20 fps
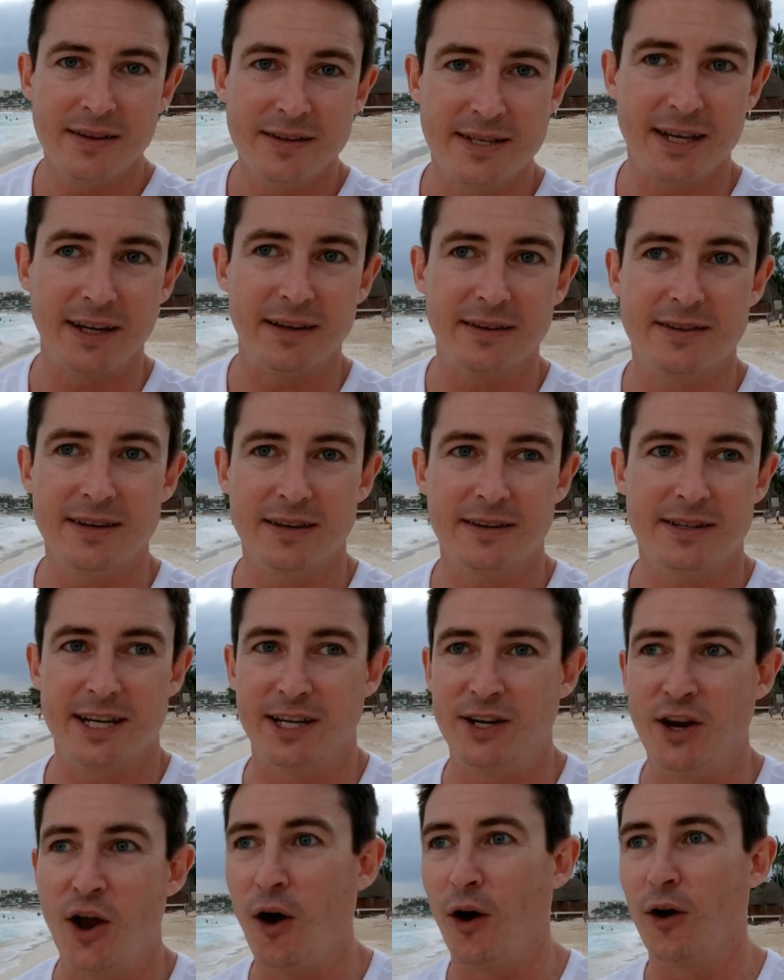
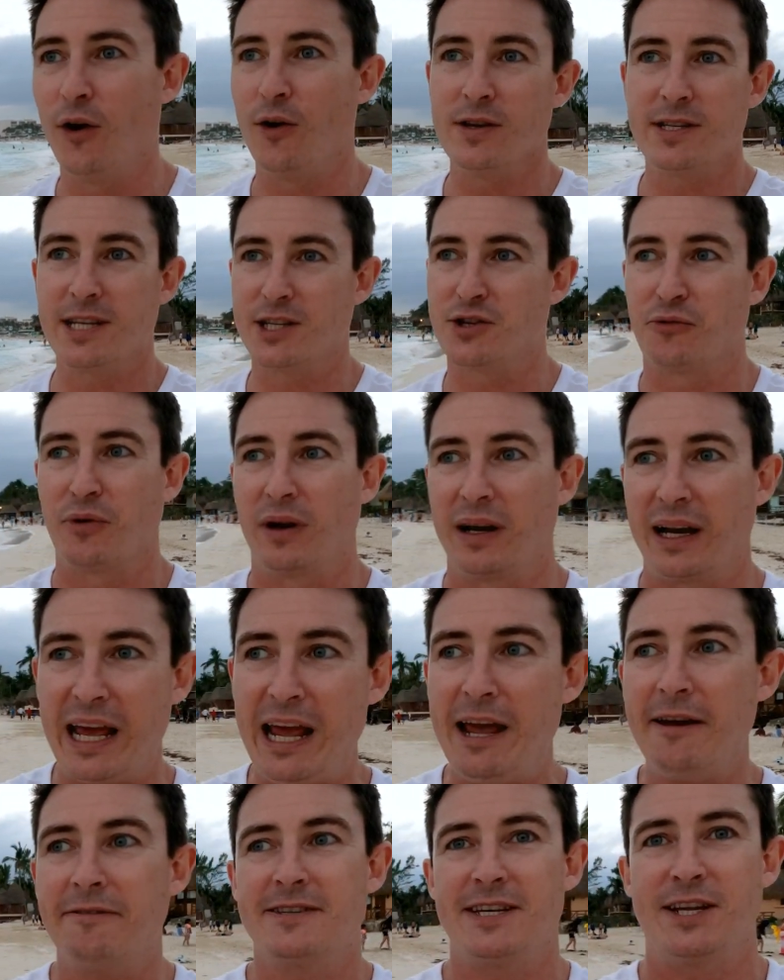to know, such a
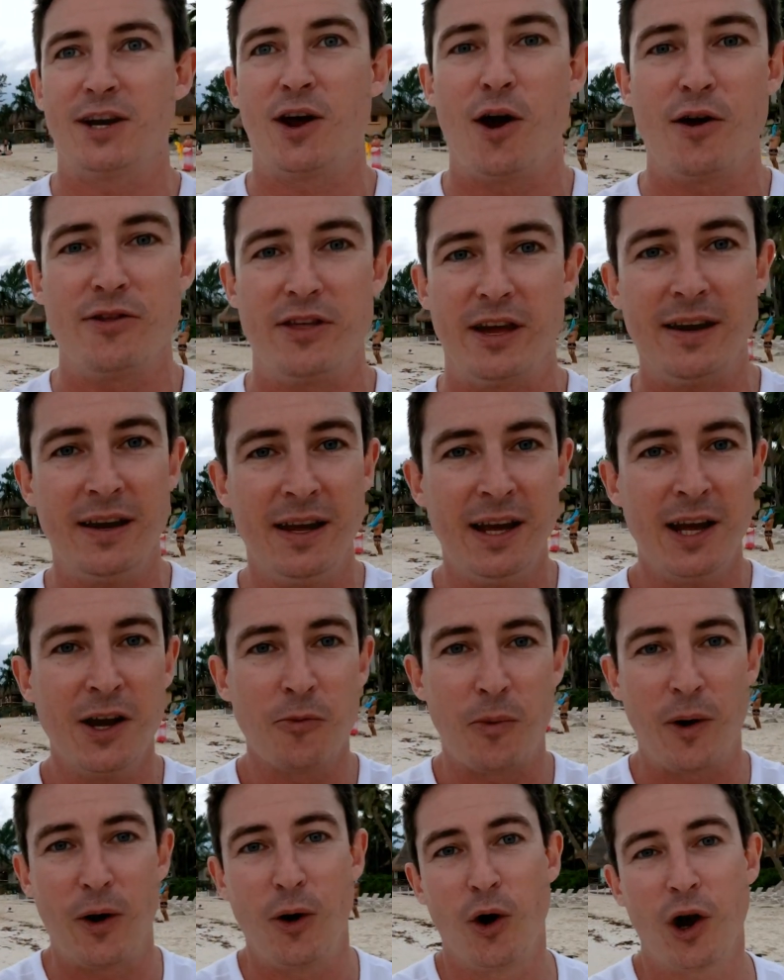relief to know that
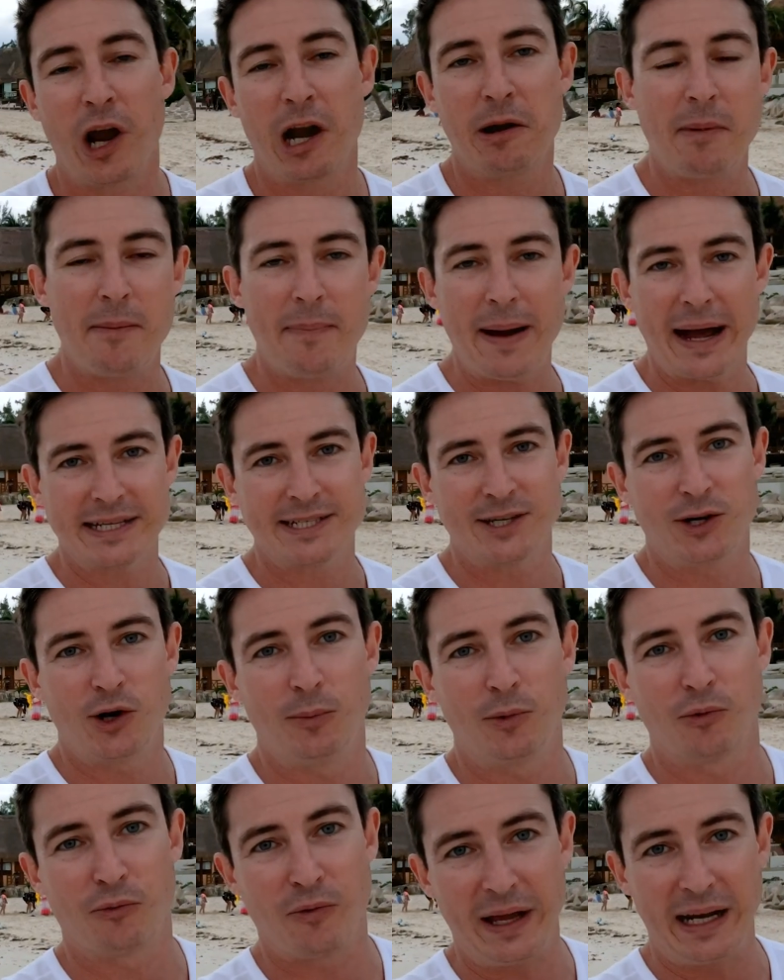we're all going to be back to
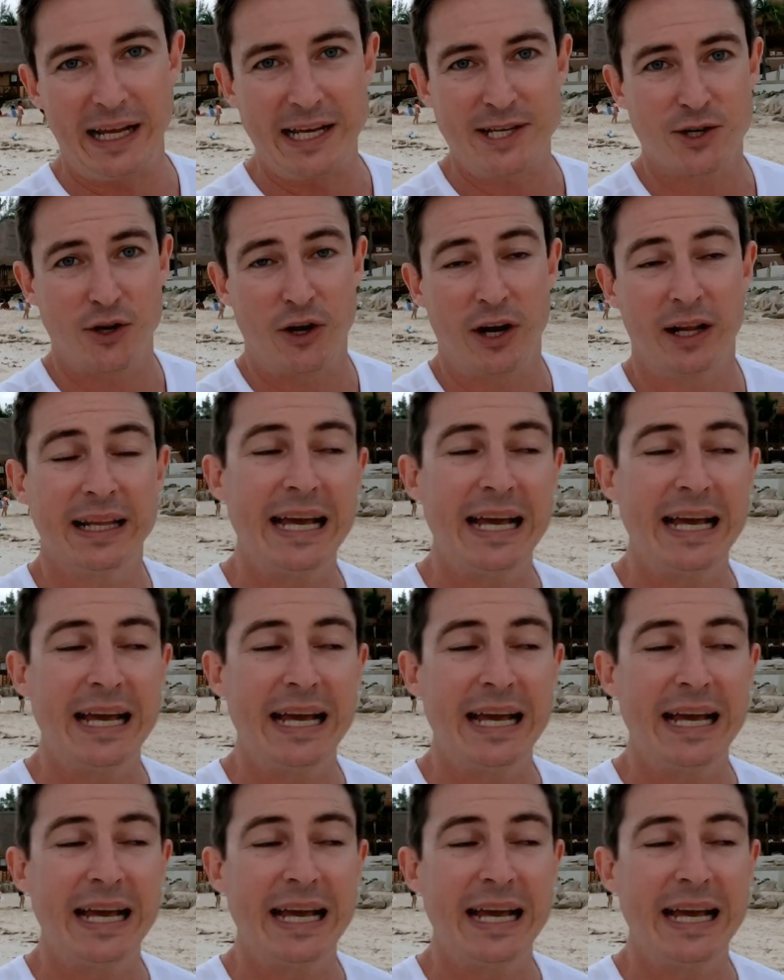normal really soon.